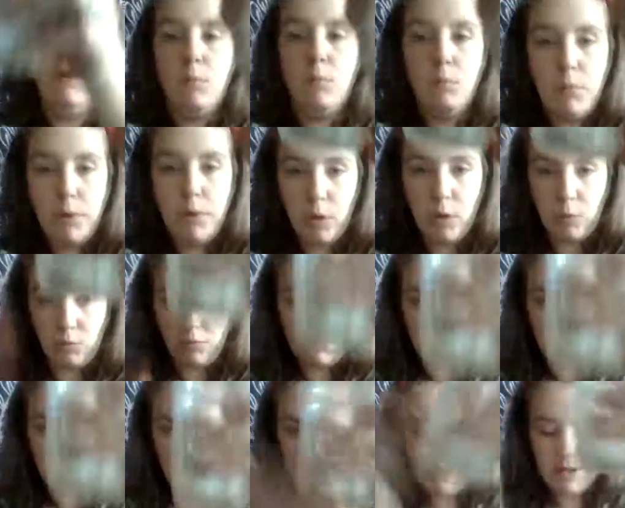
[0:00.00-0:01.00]
Boom,
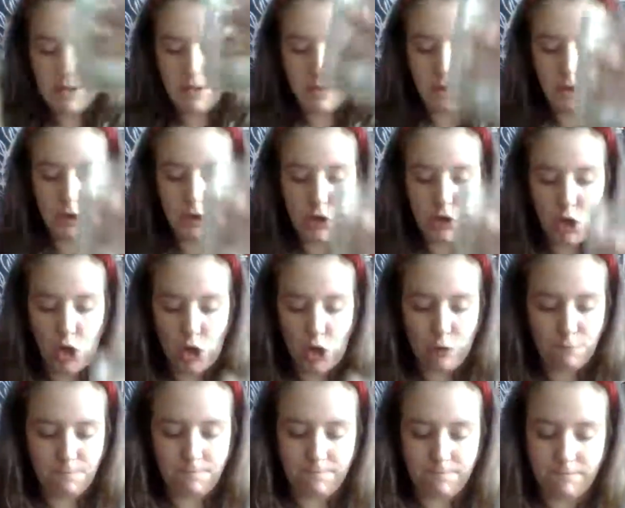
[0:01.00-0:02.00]
into your
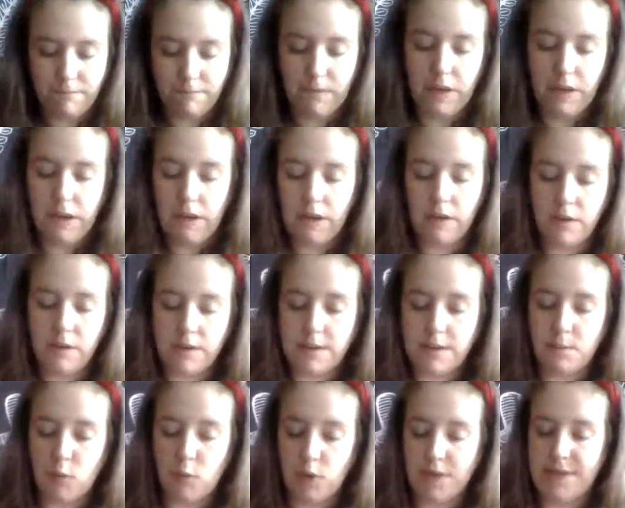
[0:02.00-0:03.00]
jar. Here's
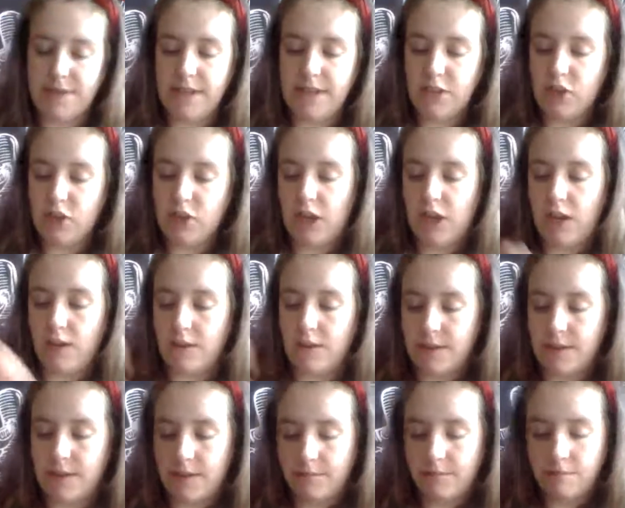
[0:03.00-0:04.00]
some more
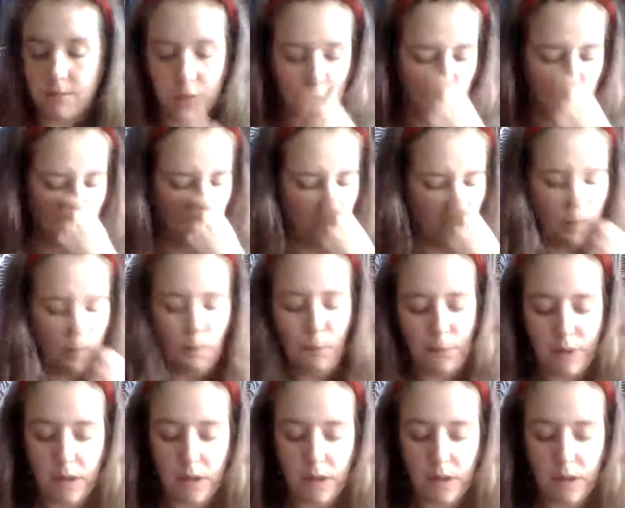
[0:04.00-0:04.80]
seashells. Cool.